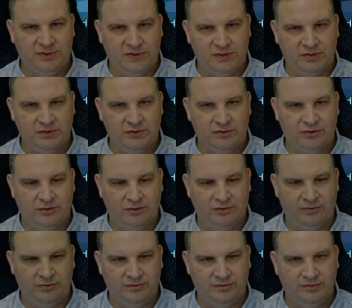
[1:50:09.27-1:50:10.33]
just those two.
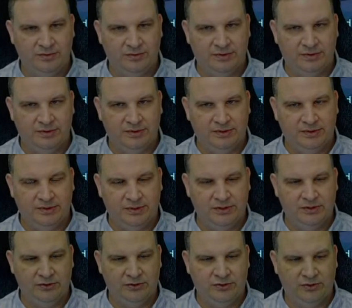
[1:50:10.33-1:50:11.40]

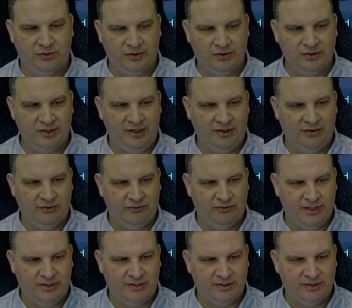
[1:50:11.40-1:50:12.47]
Just those two. There's another
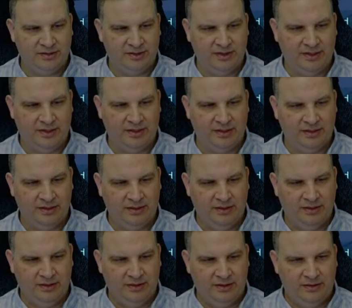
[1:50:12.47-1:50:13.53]
feat that's like
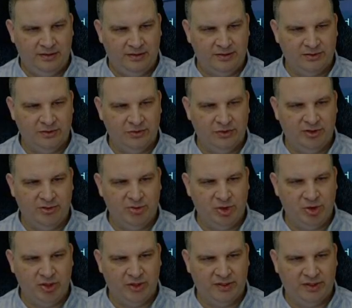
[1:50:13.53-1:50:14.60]
Ahsoka,
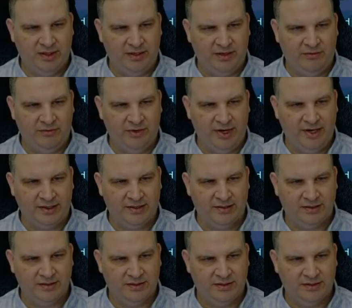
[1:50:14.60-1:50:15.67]
Bo-Katan, and
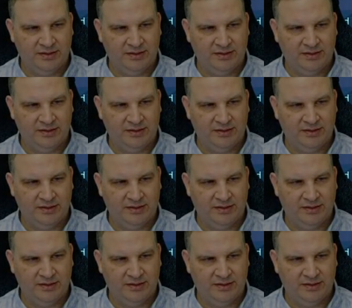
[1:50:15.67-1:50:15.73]
Rex.